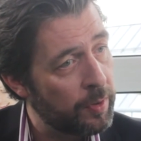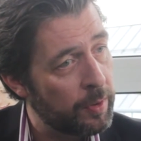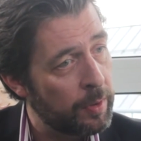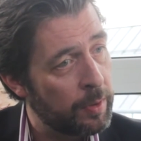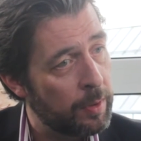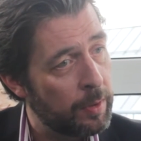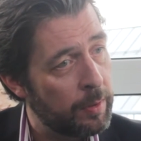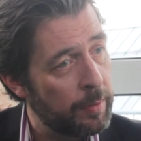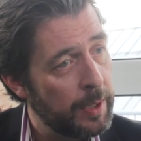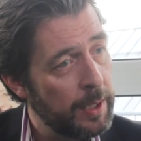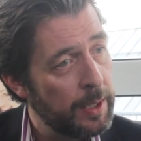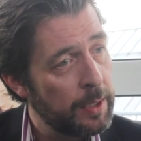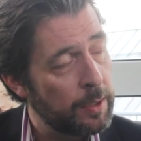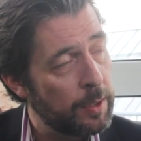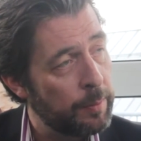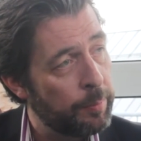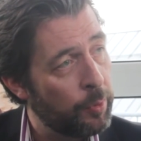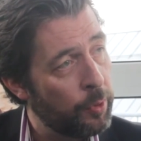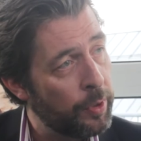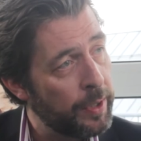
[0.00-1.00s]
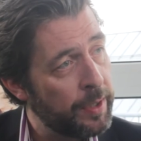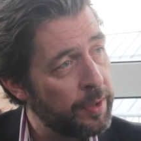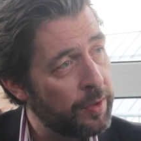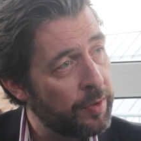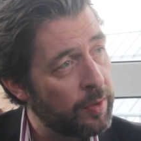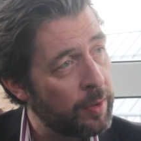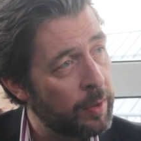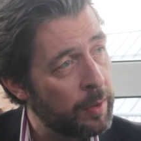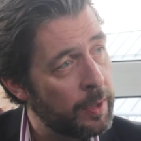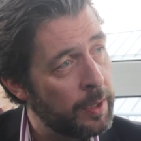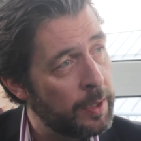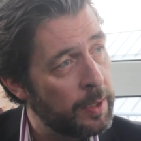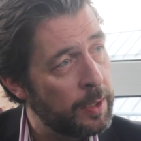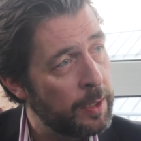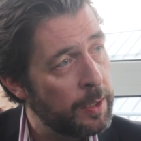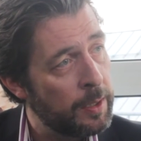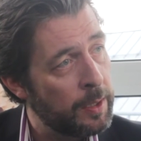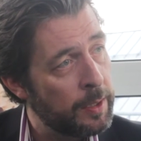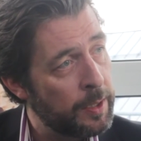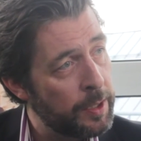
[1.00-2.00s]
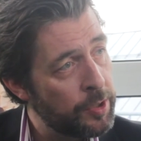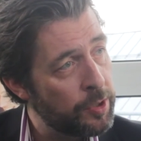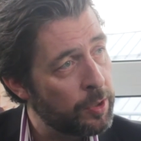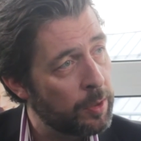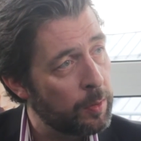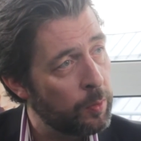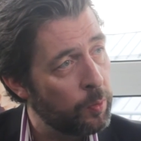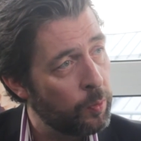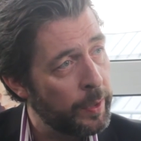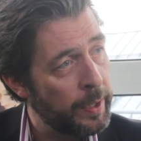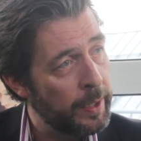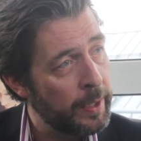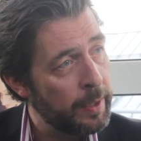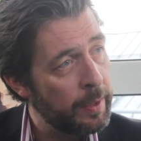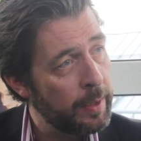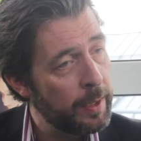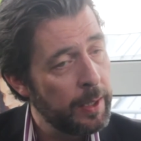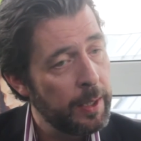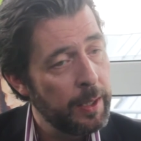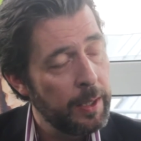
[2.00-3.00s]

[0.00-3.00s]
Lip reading: the points in a digital way,